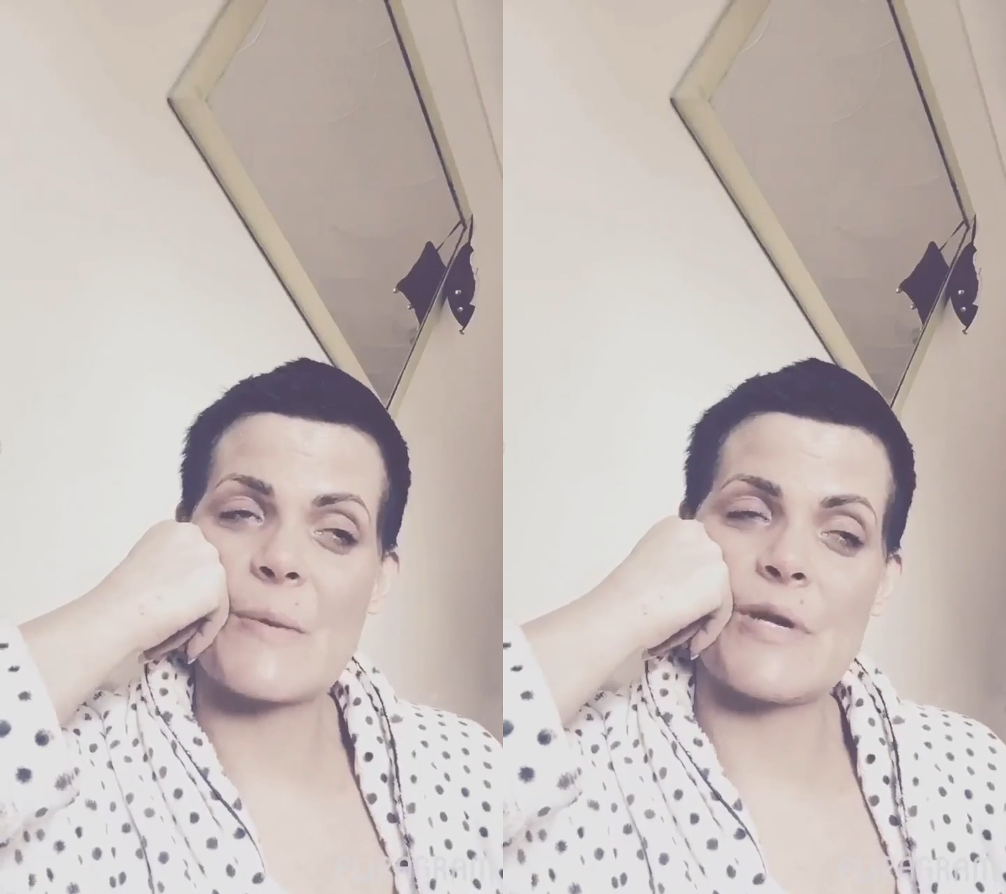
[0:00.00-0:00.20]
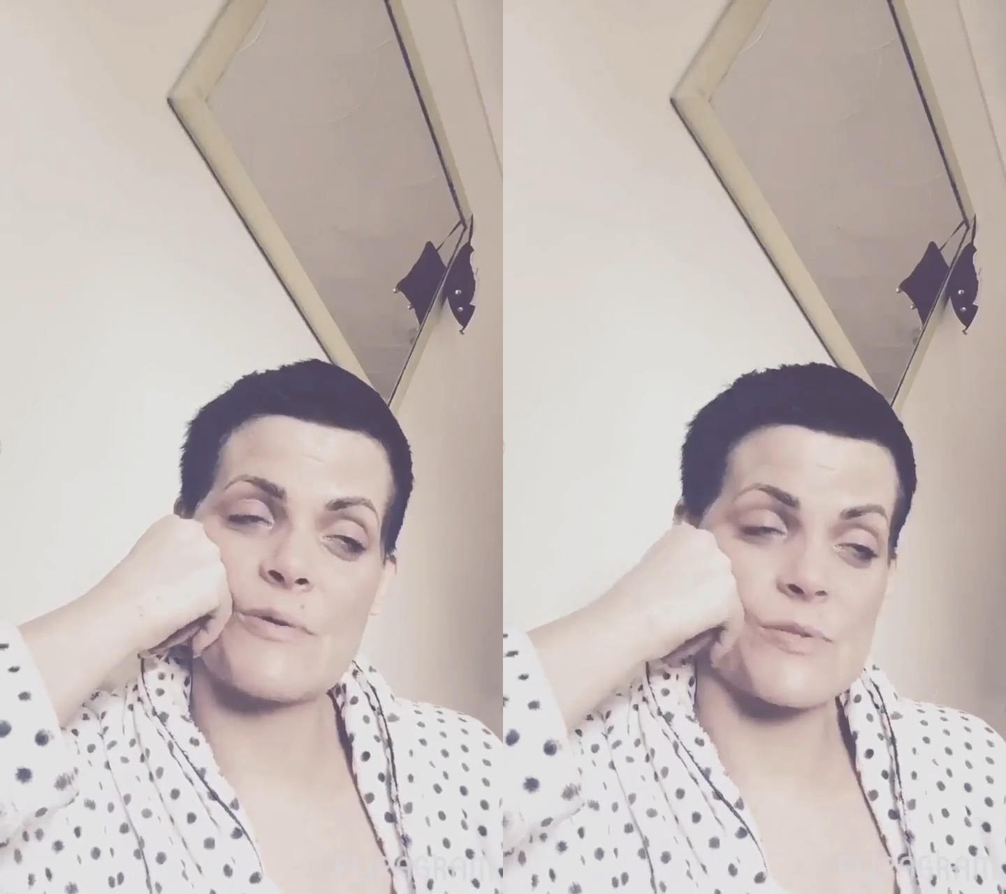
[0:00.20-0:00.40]

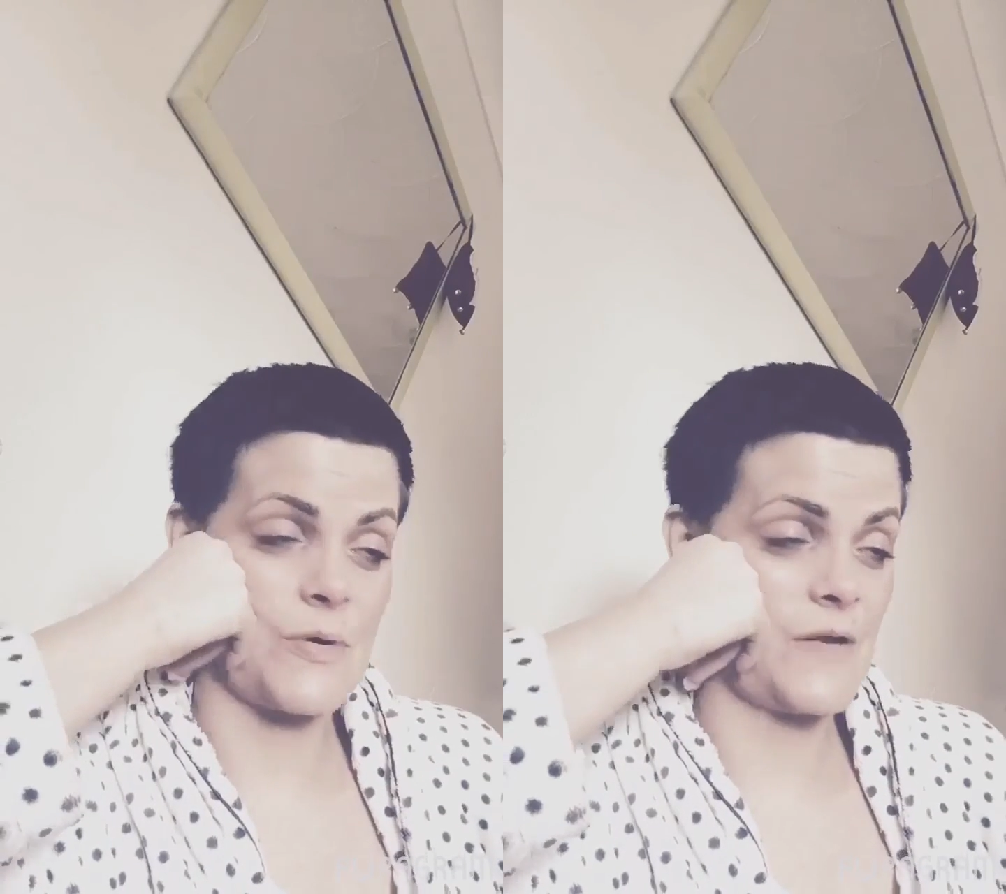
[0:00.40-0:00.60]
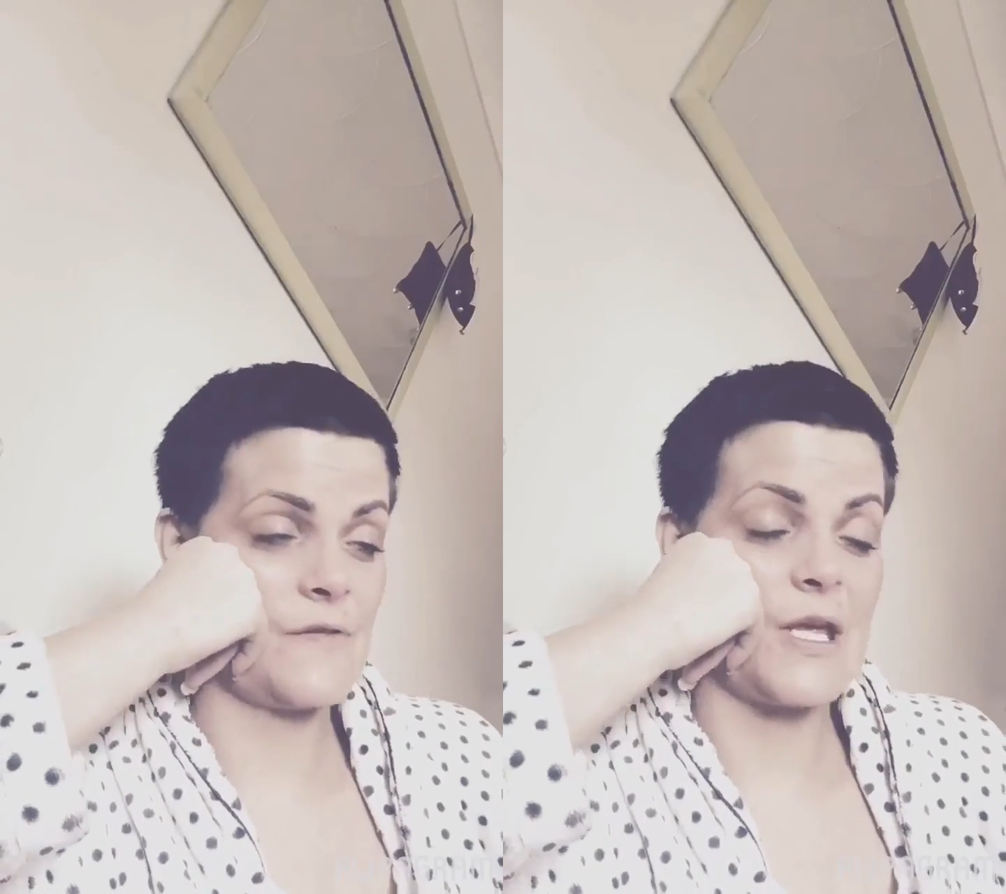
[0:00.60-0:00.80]
but it was
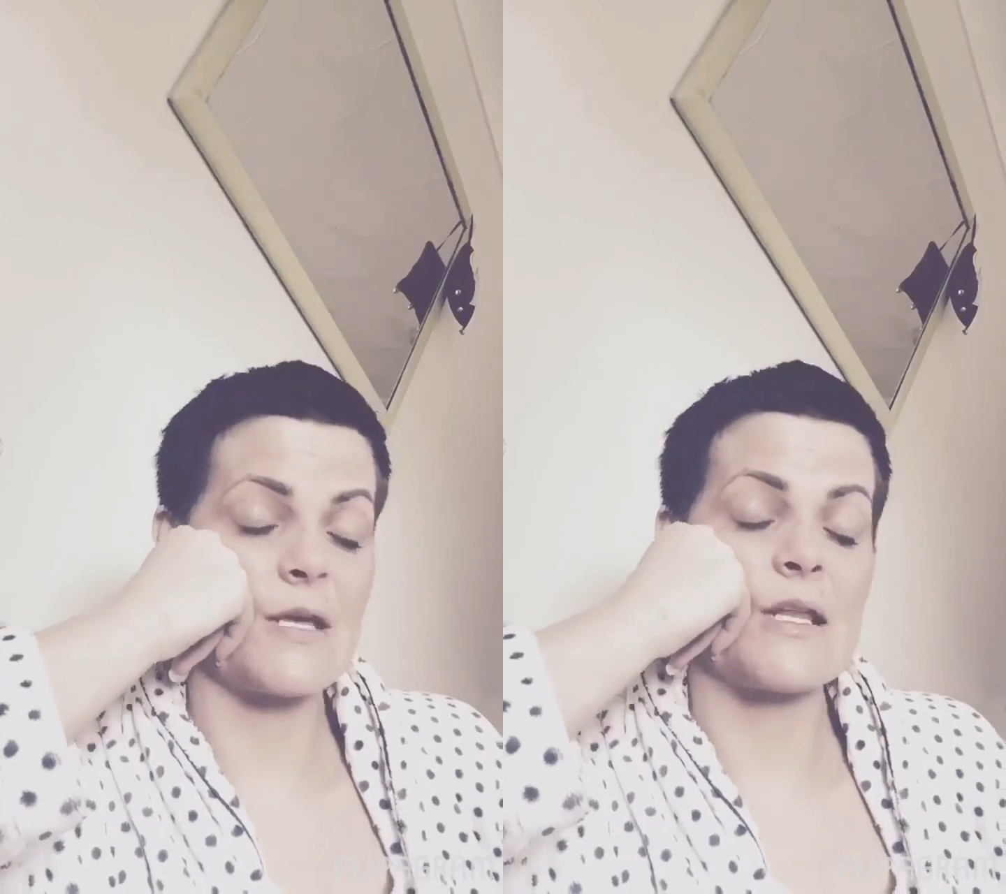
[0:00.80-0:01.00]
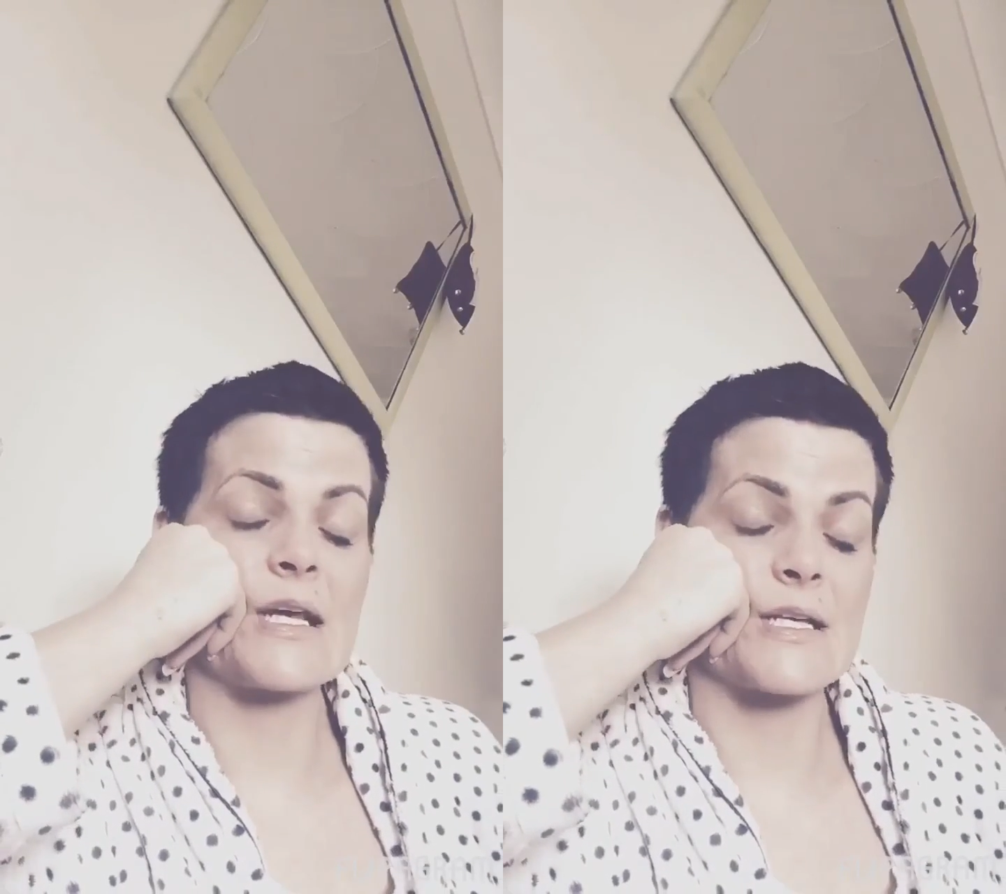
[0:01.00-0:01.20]
worth it
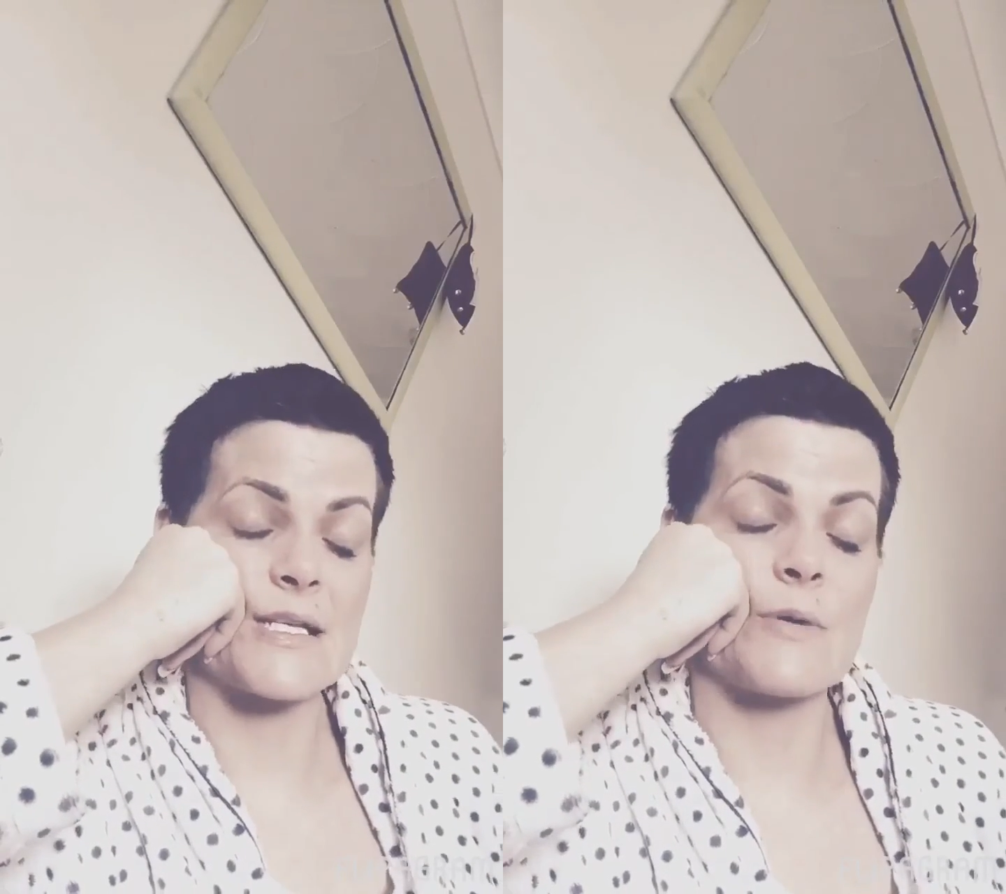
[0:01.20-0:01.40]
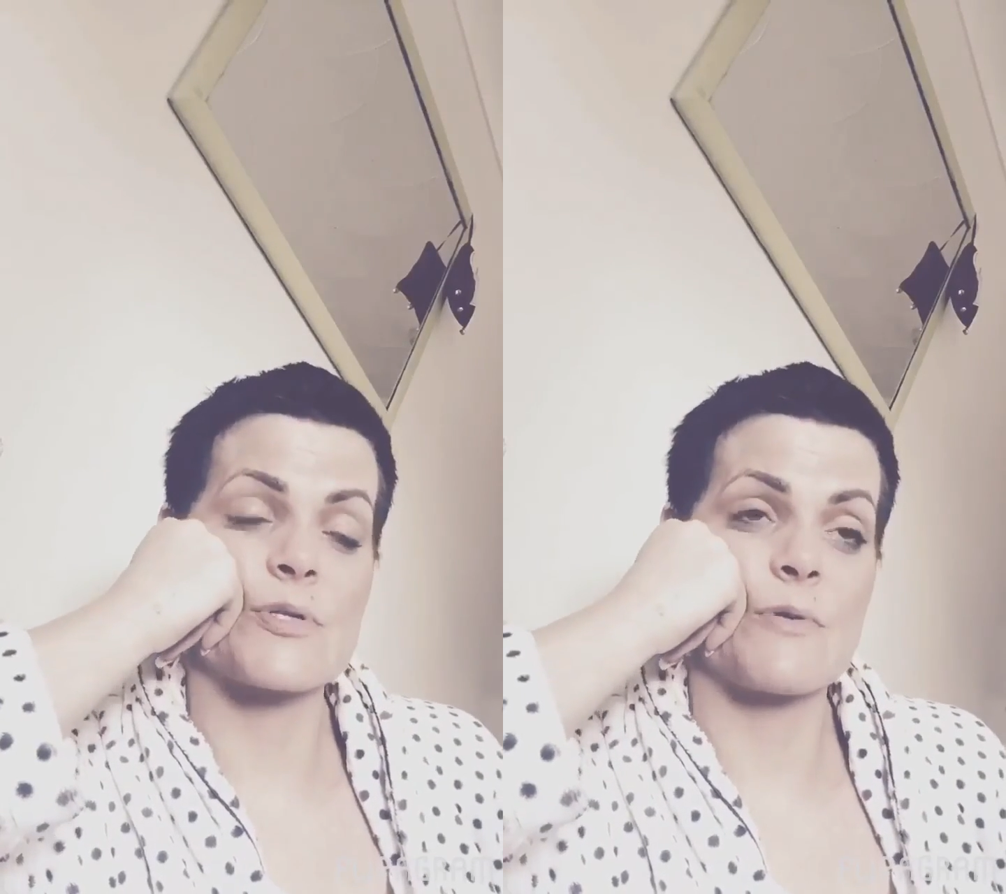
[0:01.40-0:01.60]
because
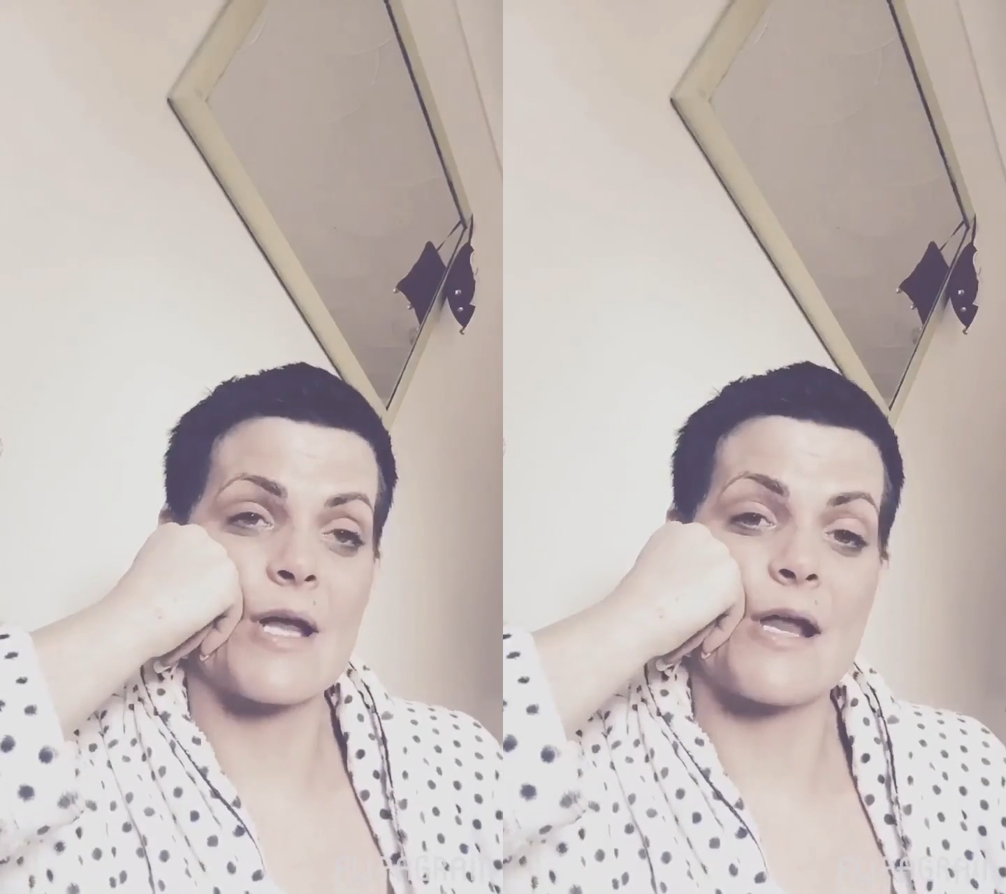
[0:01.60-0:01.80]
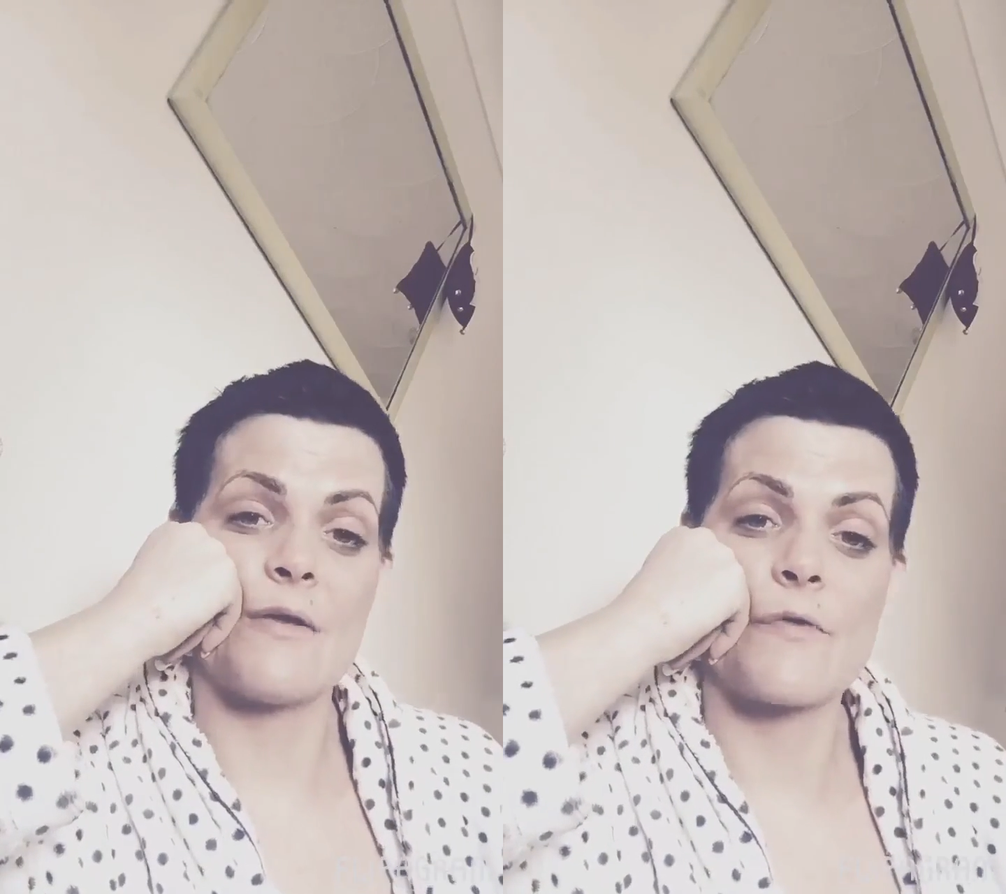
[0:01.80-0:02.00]
that was one
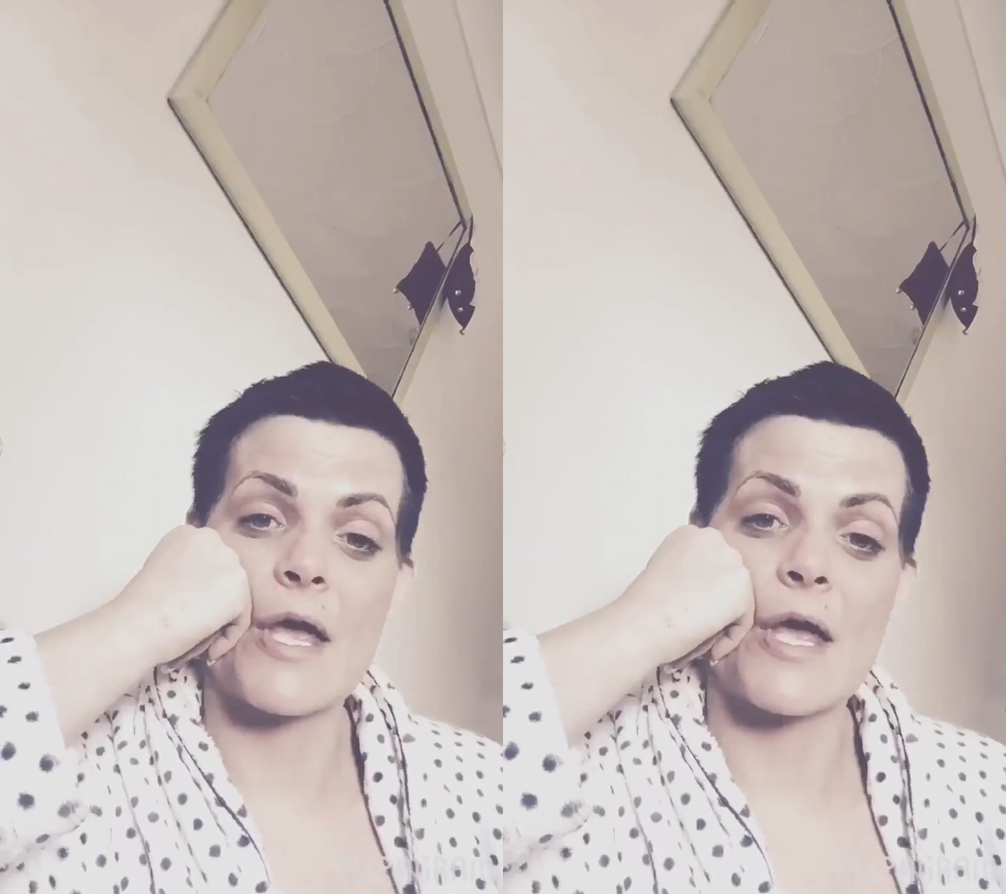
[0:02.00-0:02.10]
hell of